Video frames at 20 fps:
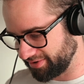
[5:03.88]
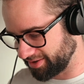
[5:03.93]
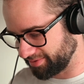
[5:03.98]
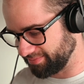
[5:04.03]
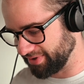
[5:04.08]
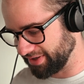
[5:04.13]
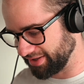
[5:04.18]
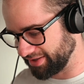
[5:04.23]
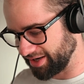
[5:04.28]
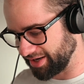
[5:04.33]
can
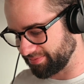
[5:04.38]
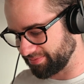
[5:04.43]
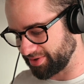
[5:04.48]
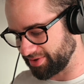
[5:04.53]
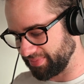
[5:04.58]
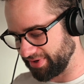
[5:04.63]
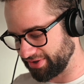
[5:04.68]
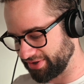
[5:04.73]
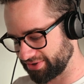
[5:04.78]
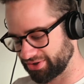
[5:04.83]
build an
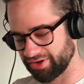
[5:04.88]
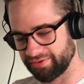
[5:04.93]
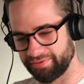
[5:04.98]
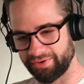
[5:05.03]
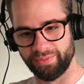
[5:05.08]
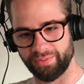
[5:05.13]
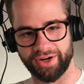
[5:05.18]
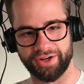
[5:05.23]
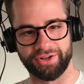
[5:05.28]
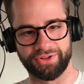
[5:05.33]
MCP
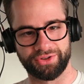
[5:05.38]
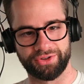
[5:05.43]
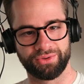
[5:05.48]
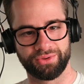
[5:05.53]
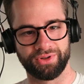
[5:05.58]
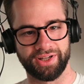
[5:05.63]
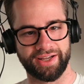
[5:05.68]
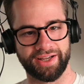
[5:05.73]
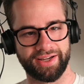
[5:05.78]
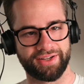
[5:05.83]
server where the
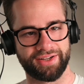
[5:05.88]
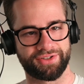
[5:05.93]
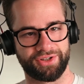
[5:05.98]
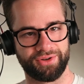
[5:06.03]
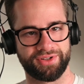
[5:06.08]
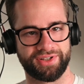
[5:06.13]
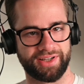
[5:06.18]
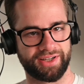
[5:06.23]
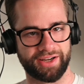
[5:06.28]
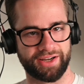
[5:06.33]
tool is
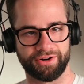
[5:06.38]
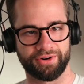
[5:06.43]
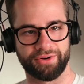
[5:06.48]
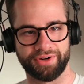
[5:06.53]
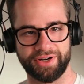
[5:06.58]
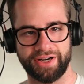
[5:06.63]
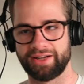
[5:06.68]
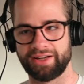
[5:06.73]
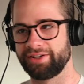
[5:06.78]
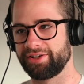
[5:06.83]
using their
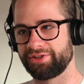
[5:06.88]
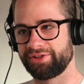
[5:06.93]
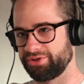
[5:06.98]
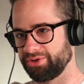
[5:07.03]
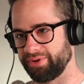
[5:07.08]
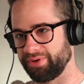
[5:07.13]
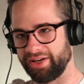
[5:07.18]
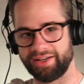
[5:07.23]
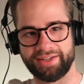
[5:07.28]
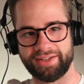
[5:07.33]
own
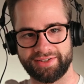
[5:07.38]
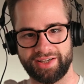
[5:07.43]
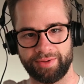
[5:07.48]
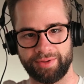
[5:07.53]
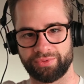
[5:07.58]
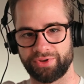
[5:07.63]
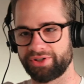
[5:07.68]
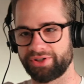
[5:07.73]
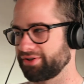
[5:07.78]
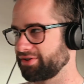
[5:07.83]
doing this
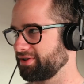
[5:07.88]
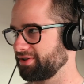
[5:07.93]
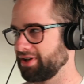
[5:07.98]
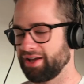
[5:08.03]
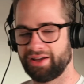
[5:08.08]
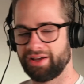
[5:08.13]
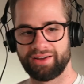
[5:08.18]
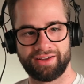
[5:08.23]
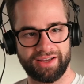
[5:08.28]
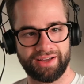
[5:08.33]
deep research.
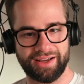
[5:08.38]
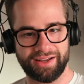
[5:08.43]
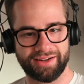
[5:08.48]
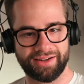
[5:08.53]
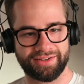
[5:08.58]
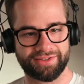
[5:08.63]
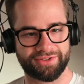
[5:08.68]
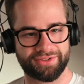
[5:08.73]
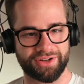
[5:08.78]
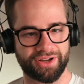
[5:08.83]

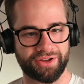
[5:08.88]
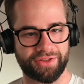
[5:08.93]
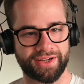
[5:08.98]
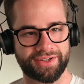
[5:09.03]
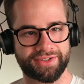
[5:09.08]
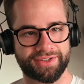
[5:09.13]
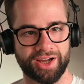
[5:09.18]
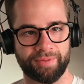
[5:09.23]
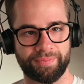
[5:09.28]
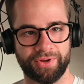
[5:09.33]
There's nothing
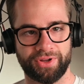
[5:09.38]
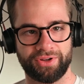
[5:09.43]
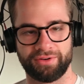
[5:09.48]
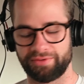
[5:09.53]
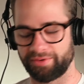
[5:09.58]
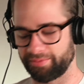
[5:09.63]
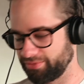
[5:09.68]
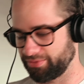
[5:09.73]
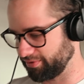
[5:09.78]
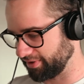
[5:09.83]
stopping you
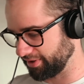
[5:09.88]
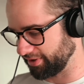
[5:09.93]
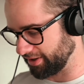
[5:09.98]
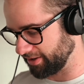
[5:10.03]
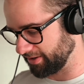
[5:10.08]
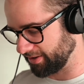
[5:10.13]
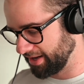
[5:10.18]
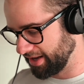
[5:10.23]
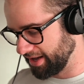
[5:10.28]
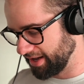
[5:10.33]
from doing
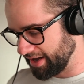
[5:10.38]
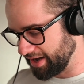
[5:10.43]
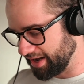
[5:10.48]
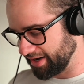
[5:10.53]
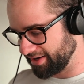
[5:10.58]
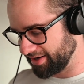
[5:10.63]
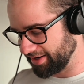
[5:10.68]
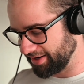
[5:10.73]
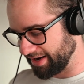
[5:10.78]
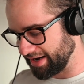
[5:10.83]
that.
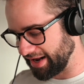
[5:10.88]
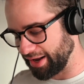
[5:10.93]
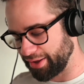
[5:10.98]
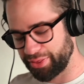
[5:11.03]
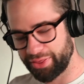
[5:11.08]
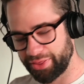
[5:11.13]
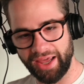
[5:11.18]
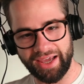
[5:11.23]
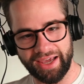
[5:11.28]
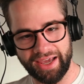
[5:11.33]
And I
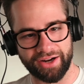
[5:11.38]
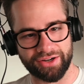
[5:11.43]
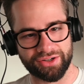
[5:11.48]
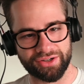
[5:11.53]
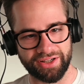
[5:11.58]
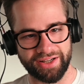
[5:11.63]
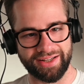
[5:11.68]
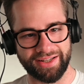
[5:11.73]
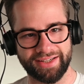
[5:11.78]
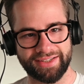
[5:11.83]
think
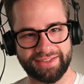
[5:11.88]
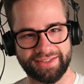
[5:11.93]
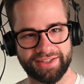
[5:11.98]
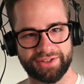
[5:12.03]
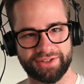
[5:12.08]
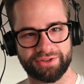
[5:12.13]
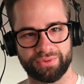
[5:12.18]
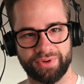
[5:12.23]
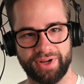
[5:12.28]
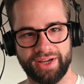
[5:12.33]
actually this is
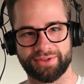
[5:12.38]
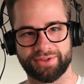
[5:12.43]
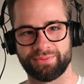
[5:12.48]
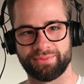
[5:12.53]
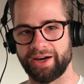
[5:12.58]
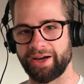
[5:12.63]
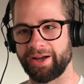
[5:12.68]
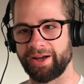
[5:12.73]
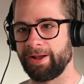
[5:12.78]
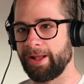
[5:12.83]
the reason
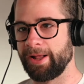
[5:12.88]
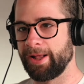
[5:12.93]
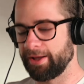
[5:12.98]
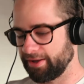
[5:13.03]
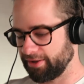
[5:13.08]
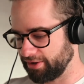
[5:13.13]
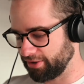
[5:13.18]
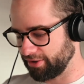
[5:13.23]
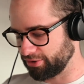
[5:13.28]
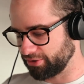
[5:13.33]
why
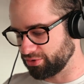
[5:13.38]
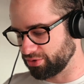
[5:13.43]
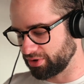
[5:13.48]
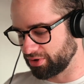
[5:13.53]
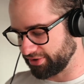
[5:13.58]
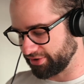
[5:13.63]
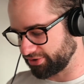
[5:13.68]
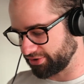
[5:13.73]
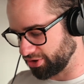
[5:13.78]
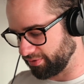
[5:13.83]

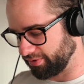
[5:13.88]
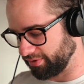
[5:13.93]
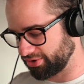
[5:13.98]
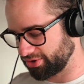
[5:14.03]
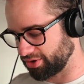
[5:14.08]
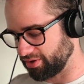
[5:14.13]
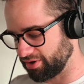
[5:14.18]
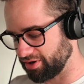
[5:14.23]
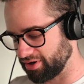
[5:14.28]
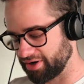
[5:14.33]
Google is going
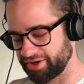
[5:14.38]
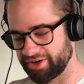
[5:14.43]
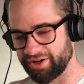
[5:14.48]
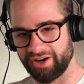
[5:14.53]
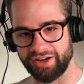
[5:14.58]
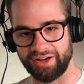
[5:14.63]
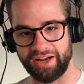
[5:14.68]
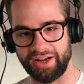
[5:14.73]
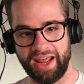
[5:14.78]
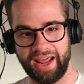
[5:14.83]
so hard
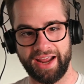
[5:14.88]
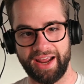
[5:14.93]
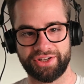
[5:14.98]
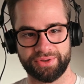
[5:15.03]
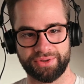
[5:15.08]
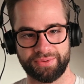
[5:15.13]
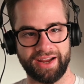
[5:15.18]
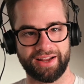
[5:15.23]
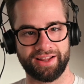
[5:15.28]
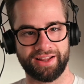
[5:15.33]
on
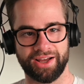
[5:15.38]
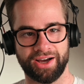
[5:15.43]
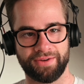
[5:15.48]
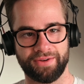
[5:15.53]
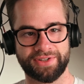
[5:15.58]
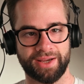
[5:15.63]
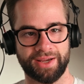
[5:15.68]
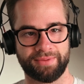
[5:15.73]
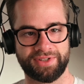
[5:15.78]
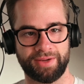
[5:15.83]
A2A
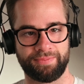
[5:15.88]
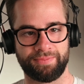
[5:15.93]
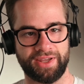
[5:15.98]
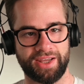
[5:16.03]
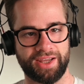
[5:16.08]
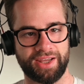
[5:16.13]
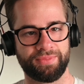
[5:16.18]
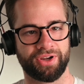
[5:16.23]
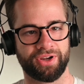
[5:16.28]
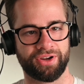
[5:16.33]
loves
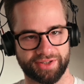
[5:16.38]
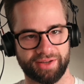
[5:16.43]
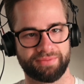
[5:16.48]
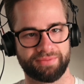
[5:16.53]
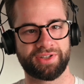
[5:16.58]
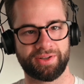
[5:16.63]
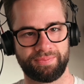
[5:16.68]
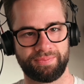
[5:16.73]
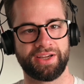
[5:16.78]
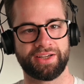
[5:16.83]
MCP, because
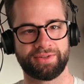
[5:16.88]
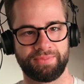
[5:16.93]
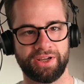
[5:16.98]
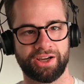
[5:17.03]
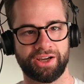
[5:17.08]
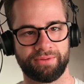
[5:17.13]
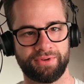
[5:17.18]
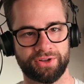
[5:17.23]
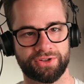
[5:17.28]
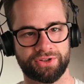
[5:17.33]
MCP is
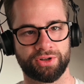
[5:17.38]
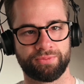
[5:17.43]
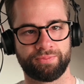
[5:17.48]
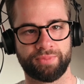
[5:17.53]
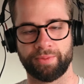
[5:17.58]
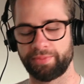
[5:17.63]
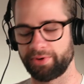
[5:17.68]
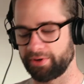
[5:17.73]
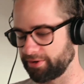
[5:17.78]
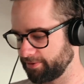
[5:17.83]
becoming so
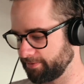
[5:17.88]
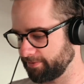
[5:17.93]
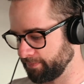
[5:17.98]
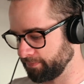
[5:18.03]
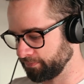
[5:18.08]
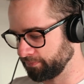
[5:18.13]
popular.